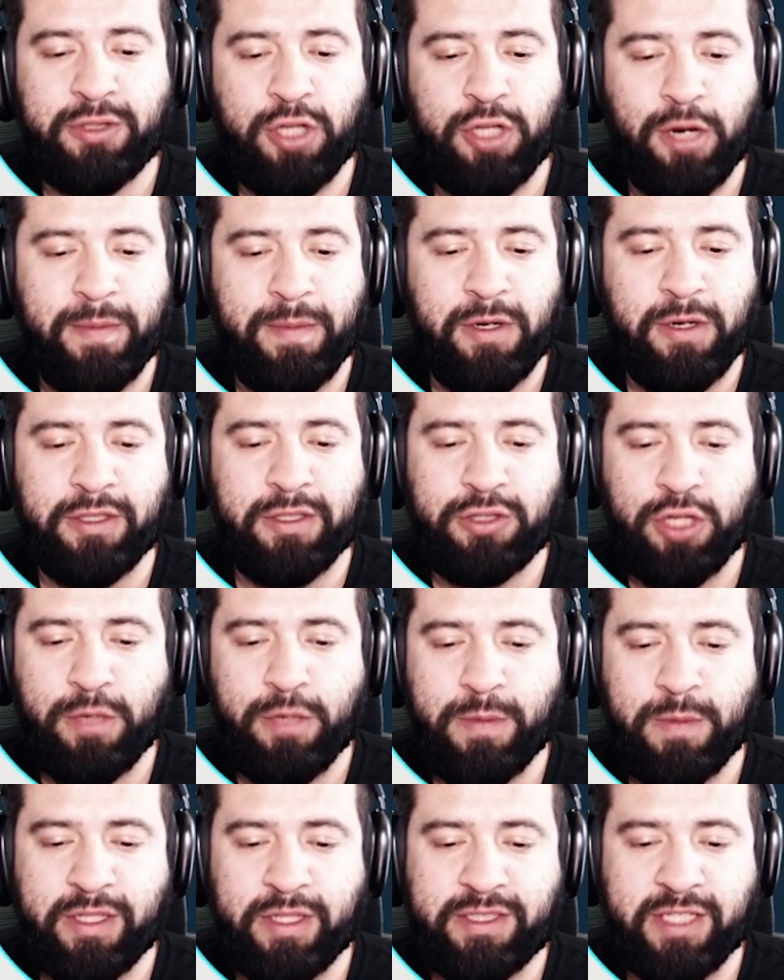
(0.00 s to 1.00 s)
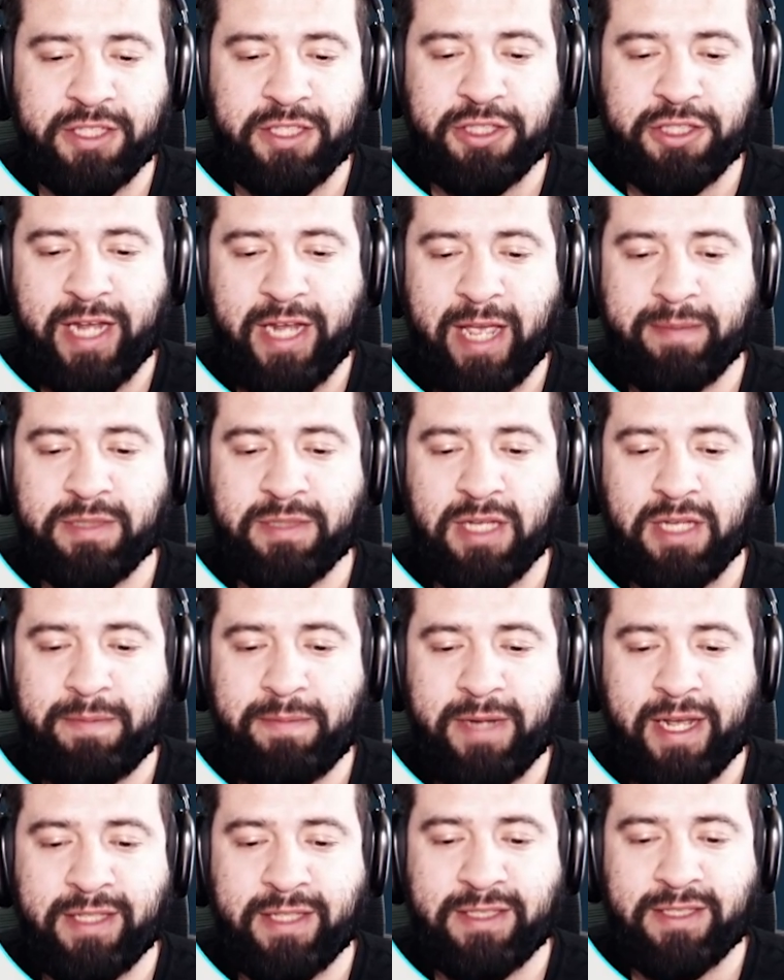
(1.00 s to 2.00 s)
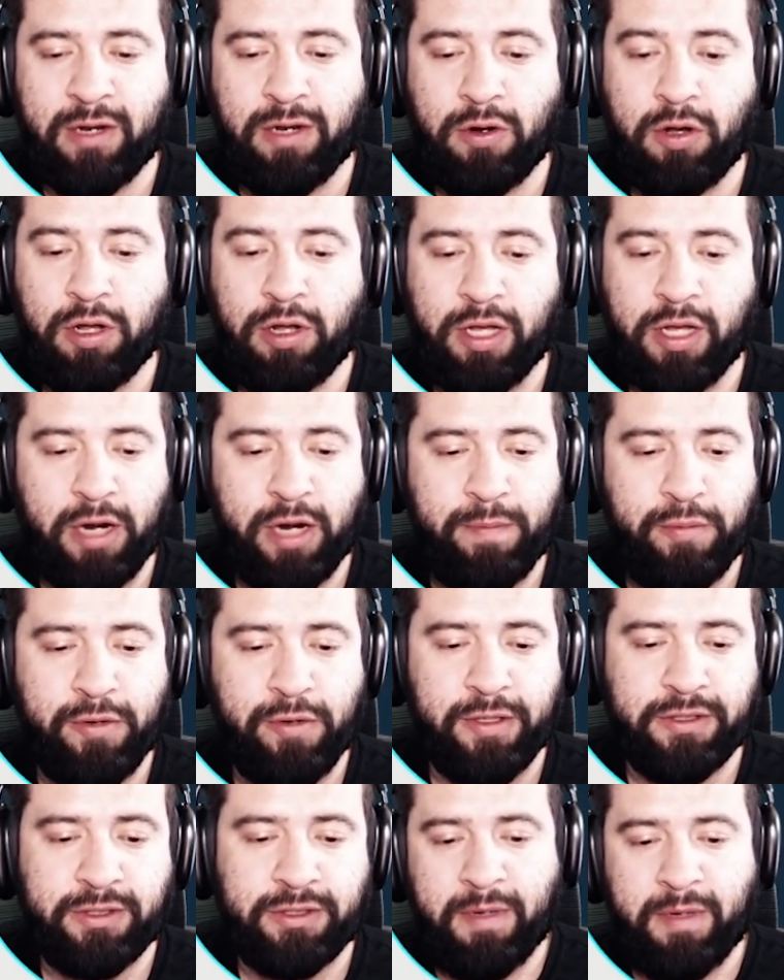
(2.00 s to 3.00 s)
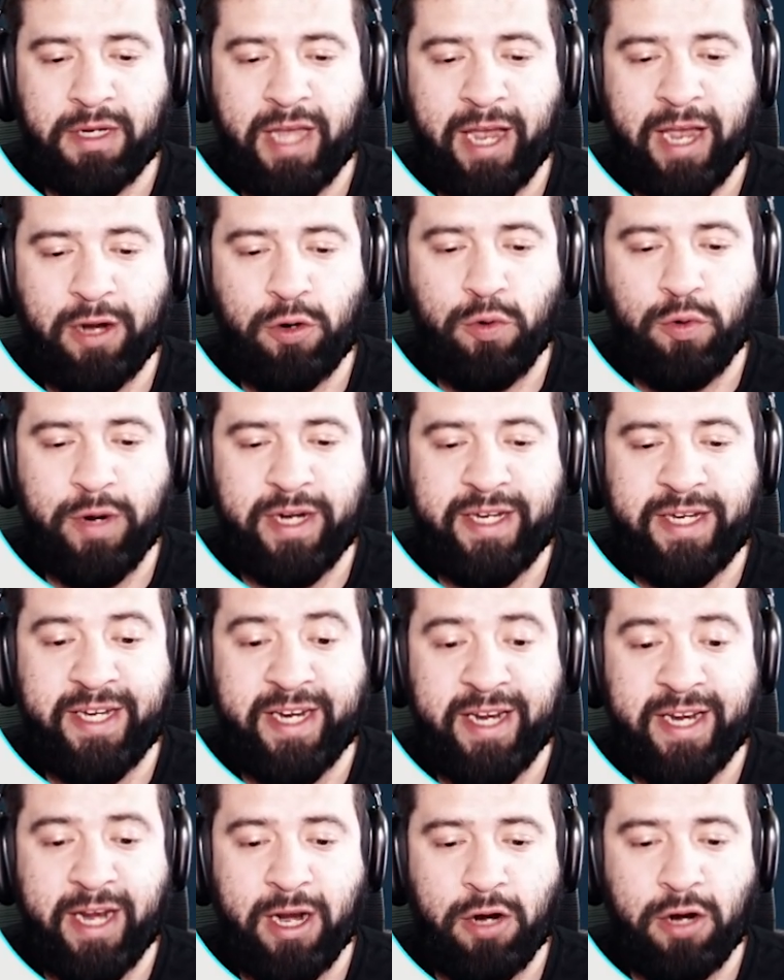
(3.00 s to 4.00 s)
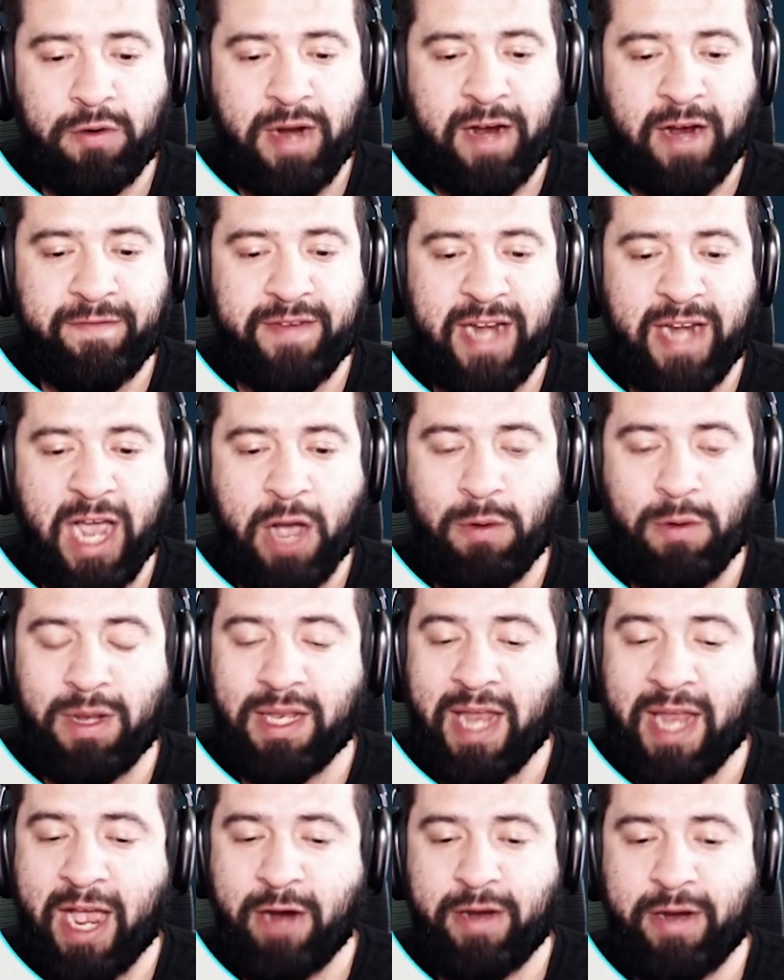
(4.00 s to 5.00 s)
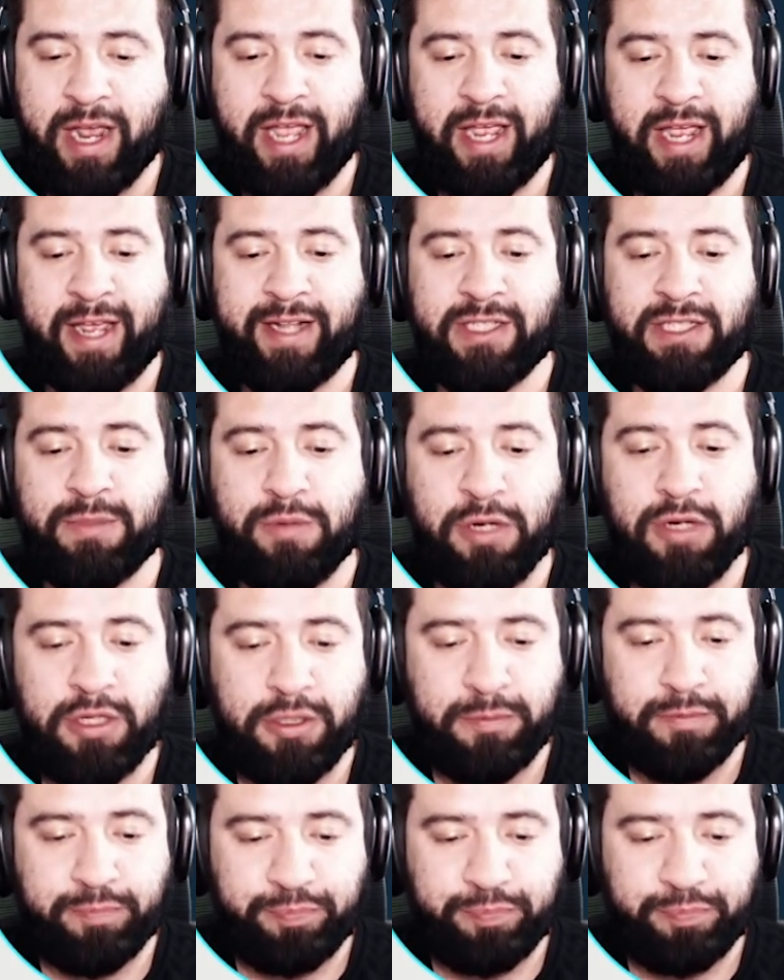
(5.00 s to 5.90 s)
Terminal and terminal extension names updates at all airports. Category D aircraft now allowed at Innsbruck.